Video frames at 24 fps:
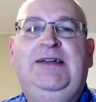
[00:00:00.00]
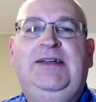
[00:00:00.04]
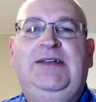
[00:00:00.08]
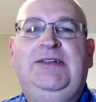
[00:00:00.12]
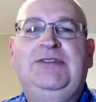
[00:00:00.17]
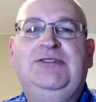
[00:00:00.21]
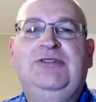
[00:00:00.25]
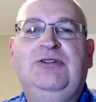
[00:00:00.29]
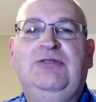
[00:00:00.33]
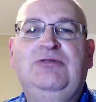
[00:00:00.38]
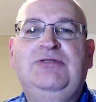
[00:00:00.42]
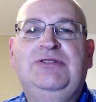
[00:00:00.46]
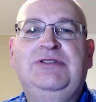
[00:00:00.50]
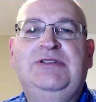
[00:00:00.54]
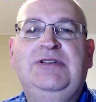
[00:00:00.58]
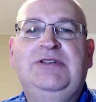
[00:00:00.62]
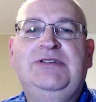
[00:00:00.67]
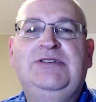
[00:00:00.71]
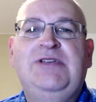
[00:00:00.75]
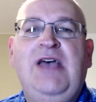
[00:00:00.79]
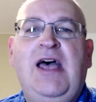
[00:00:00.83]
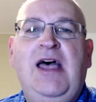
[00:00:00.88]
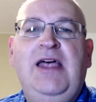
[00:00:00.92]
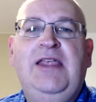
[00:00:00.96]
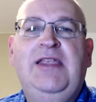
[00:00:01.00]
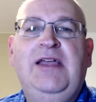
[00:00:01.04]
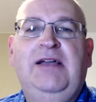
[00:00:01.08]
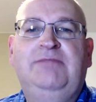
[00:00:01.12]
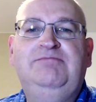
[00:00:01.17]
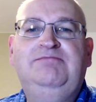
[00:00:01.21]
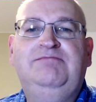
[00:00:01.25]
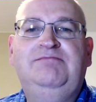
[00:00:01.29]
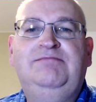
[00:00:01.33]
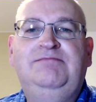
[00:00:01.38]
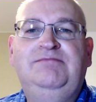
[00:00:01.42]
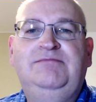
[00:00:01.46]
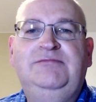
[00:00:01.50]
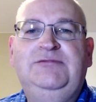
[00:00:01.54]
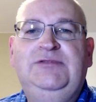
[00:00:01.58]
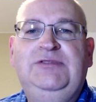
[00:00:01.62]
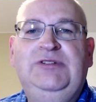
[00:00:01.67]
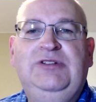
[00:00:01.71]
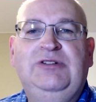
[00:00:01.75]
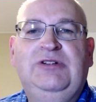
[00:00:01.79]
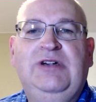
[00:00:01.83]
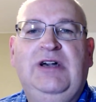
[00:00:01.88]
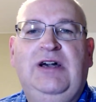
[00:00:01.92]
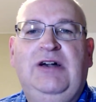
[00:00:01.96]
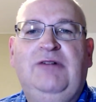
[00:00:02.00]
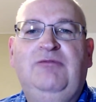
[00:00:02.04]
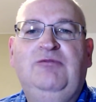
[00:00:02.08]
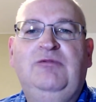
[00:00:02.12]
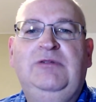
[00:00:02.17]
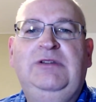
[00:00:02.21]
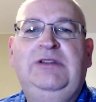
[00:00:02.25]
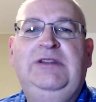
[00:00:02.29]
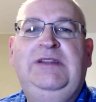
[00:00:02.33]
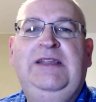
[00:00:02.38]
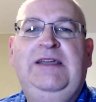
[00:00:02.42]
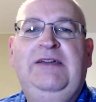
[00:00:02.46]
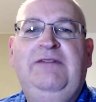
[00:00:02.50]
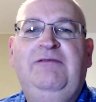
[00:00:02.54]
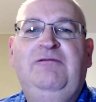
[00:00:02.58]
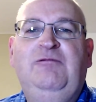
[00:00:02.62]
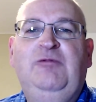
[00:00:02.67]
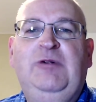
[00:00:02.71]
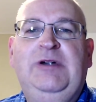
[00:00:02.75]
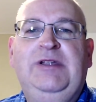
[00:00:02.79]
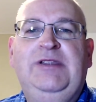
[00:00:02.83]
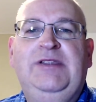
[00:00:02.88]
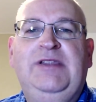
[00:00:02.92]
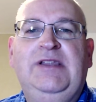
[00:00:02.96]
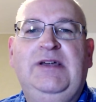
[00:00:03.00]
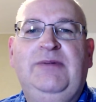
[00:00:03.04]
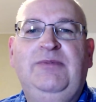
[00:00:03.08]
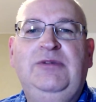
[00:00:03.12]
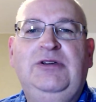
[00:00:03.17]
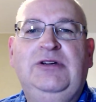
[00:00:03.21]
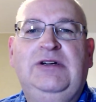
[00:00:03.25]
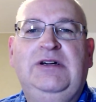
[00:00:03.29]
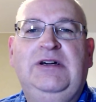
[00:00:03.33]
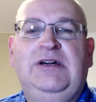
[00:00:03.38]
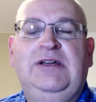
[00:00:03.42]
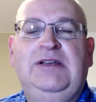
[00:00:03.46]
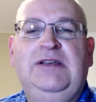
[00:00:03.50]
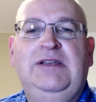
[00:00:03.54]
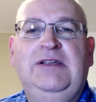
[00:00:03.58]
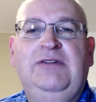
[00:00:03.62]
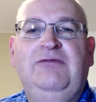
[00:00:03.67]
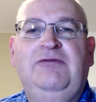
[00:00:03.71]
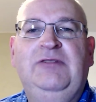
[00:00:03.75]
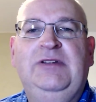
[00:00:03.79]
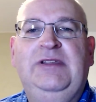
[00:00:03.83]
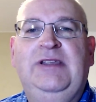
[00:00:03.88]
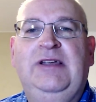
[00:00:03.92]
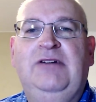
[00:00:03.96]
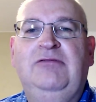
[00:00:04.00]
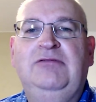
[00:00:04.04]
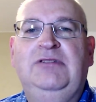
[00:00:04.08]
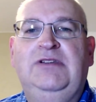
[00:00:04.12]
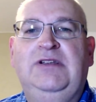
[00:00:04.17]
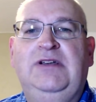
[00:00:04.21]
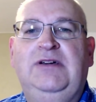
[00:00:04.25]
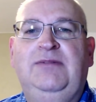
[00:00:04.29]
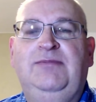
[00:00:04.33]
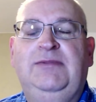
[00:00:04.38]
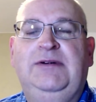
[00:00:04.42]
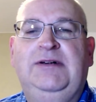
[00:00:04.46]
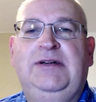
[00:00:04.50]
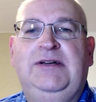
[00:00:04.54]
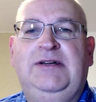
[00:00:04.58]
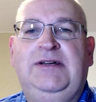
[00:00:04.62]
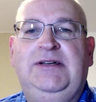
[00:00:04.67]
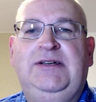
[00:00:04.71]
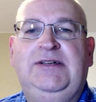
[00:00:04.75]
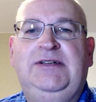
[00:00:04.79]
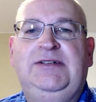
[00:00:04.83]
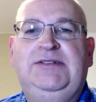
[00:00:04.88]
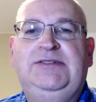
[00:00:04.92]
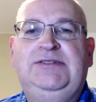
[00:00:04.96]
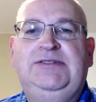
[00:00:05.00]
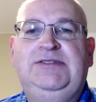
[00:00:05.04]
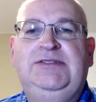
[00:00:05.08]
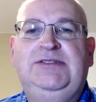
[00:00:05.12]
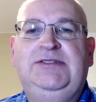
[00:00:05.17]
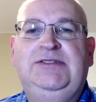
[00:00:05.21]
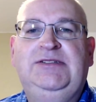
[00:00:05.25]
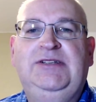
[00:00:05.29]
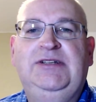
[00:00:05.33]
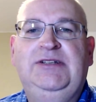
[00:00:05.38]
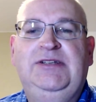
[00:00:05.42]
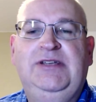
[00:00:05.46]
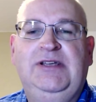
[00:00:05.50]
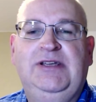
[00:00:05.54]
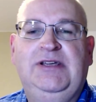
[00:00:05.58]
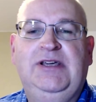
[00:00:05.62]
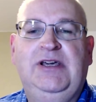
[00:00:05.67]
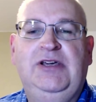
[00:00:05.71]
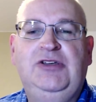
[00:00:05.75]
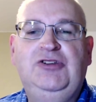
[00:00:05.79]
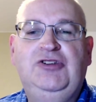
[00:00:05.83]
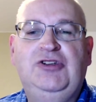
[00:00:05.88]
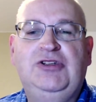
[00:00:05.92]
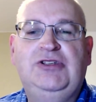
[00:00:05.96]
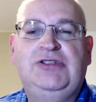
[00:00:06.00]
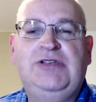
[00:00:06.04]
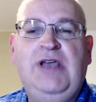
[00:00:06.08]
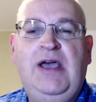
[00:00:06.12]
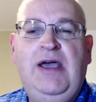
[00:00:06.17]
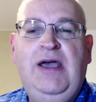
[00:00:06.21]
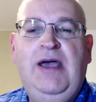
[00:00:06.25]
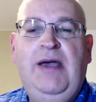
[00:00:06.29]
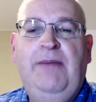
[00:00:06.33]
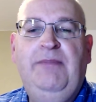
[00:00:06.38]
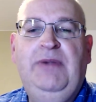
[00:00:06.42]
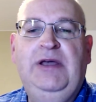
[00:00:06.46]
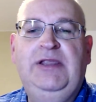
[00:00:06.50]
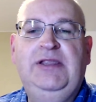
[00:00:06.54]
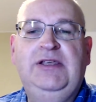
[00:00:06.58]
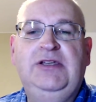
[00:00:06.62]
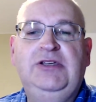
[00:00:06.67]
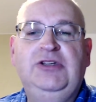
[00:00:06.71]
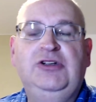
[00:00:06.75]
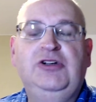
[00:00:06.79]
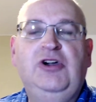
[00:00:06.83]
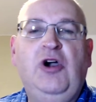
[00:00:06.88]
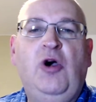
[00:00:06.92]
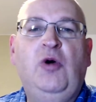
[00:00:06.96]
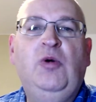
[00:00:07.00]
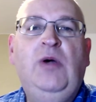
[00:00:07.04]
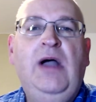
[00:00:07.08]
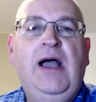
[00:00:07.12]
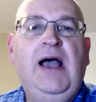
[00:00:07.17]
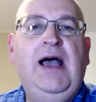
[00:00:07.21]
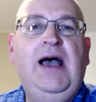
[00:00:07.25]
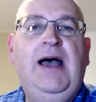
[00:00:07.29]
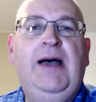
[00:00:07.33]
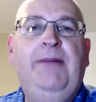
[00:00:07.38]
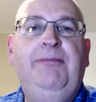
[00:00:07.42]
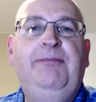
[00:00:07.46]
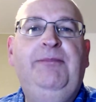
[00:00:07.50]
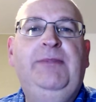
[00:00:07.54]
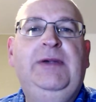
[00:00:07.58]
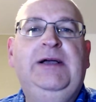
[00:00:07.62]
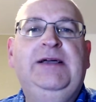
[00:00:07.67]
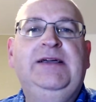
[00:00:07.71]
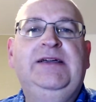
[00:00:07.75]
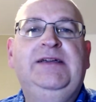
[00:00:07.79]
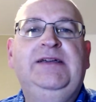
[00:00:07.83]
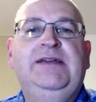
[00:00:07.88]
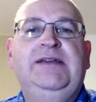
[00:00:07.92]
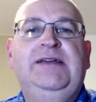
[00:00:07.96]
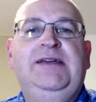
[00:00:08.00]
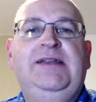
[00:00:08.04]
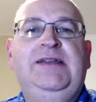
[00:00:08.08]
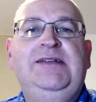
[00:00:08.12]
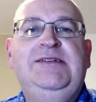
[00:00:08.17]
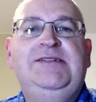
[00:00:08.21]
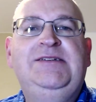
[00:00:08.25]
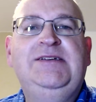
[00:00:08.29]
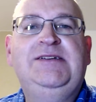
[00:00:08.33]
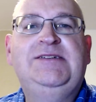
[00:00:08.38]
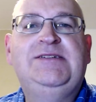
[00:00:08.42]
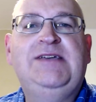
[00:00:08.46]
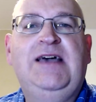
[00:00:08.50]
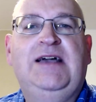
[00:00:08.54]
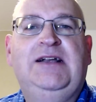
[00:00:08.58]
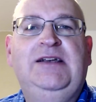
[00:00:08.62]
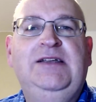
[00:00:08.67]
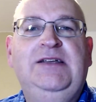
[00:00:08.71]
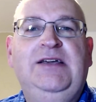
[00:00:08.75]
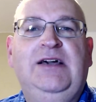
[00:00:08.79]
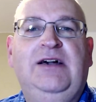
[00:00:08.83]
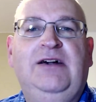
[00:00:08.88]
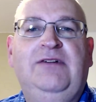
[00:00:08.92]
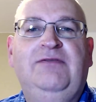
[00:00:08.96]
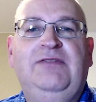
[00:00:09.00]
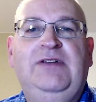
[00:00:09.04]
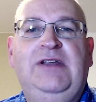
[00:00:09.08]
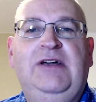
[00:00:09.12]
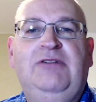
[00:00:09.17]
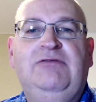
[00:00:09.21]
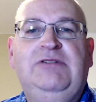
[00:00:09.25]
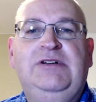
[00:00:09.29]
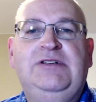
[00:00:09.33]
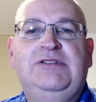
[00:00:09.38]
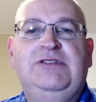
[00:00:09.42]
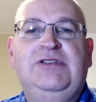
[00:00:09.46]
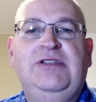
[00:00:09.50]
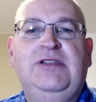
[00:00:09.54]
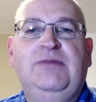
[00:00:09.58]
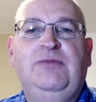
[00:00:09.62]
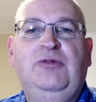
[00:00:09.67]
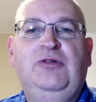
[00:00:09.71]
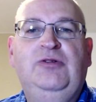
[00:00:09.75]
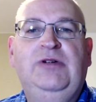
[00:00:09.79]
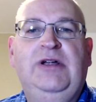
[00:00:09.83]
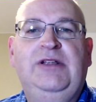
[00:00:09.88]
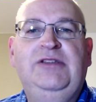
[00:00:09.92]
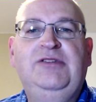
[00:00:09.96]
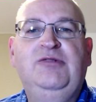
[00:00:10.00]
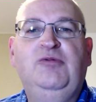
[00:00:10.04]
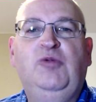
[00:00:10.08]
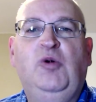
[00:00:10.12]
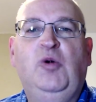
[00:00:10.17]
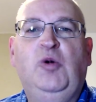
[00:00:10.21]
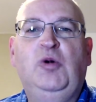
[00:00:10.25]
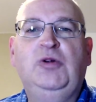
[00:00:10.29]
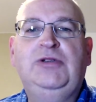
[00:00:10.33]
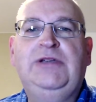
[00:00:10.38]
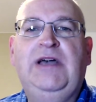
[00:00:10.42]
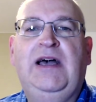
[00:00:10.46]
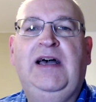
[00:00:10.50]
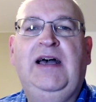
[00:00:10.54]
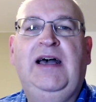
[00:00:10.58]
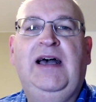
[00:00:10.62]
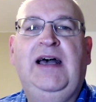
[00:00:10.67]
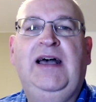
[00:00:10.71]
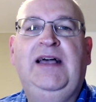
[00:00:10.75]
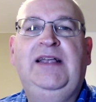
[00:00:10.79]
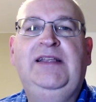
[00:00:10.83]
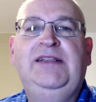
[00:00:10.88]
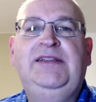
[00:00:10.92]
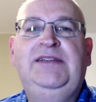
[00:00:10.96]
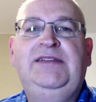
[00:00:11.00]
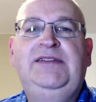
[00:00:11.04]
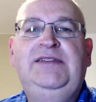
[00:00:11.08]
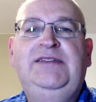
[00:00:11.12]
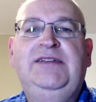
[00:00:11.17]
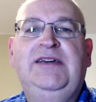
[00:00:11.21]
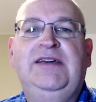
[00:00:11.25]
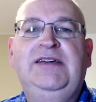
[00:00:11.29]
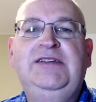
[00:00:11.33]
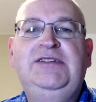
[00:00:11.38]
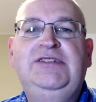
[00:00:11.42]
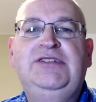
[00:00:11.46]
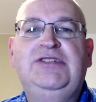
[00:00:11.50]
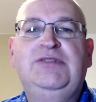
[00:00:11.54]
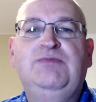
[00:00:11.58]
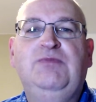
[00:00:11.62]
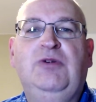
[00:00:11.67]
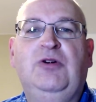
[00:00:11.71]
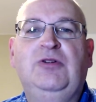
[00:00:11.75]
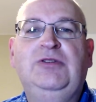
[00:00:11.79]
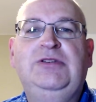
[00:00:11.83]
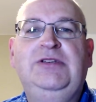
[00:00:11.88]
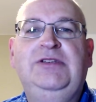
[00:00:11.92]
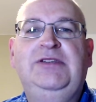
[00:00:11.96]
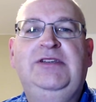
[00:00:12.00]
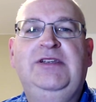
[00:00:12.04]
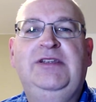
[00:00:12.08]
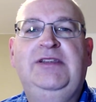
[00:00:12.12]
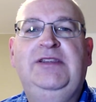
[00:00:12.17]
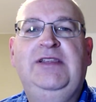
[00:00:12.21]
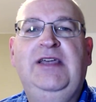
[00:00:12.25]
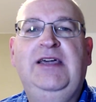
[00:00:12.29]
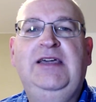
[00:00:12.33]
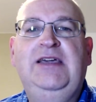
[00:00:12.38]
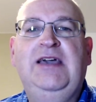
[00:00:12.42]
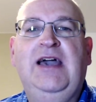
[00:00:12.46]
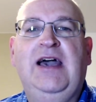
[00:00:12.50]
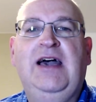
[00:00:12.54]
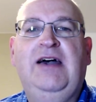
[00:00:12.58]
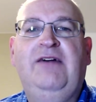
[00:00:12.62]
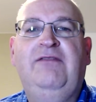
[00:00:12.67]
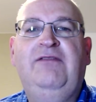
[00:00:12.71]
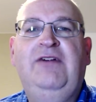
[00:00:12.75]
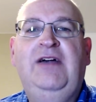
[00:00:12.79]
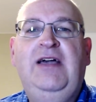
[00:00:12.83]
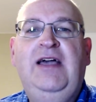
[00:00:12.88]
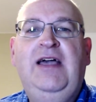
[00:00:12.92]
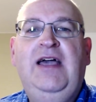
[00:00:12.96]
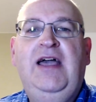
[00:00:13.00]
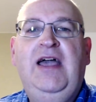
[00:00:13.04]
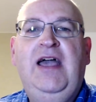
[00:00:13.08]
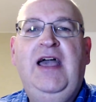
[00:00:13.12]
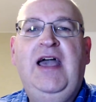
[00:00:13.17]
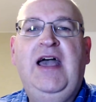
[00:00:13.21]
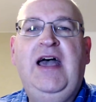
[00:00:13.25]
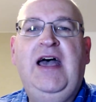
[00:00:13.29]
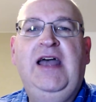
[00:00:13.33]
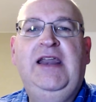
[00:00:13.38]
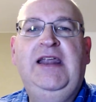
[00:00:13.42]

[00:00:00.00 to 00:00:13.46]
Toasters, you can't live with them, you can't live without them, and they take ages. But there you go. It is exactly half an hour to the moon underwater, and I spotted that they have an